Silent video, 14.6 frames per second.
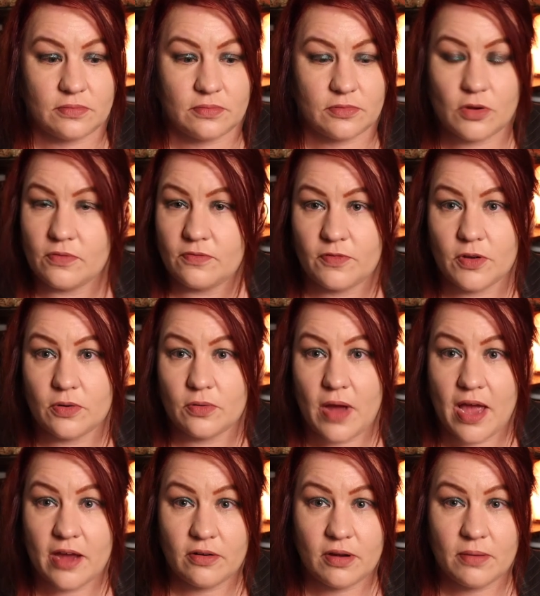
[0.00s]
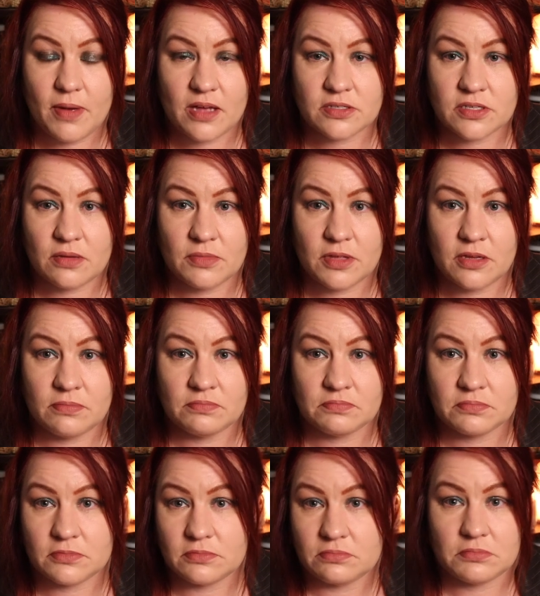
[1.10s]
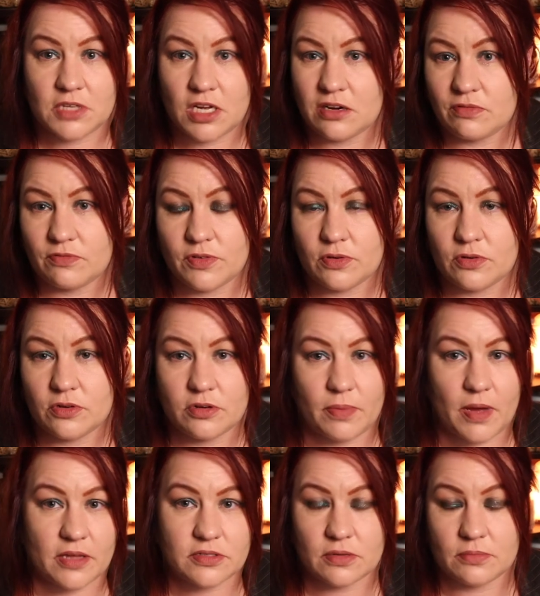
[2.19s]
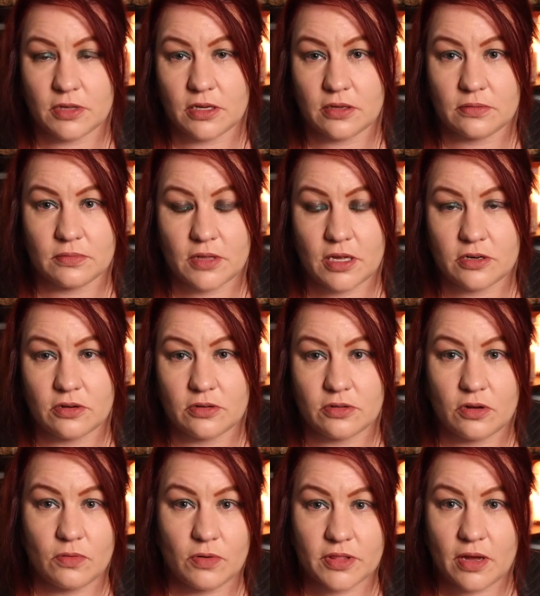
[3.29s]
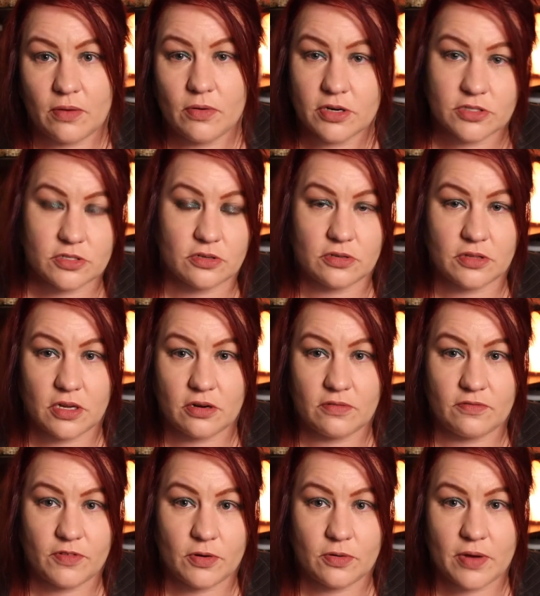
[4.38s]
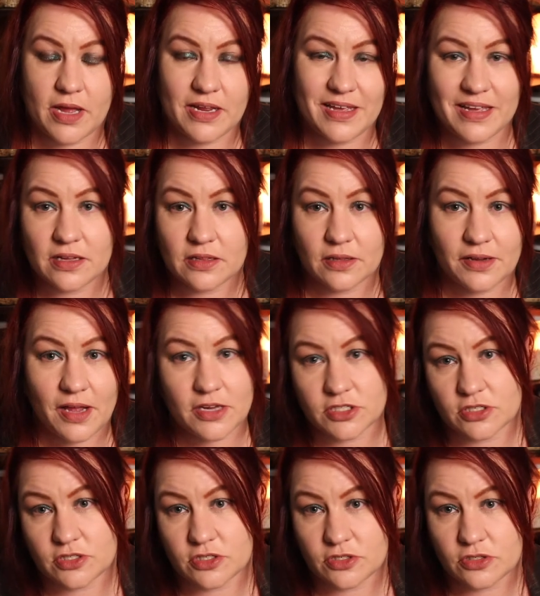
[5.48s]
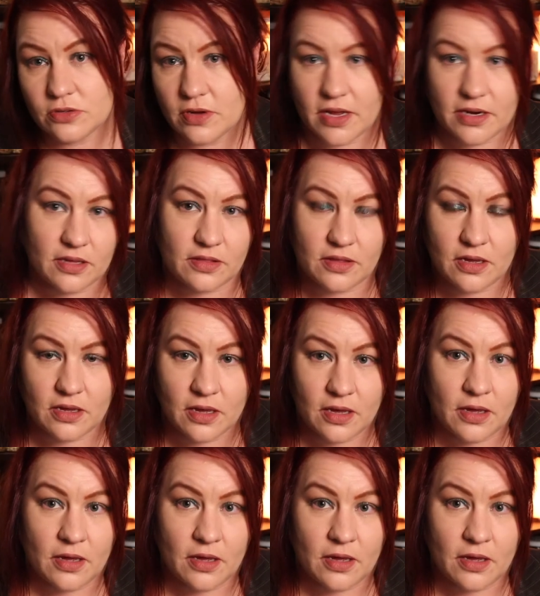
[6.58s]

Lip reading: don't feel angry about something. They don't feel good about something. They don't know what they want to do. They don't feel any inclination to do anything.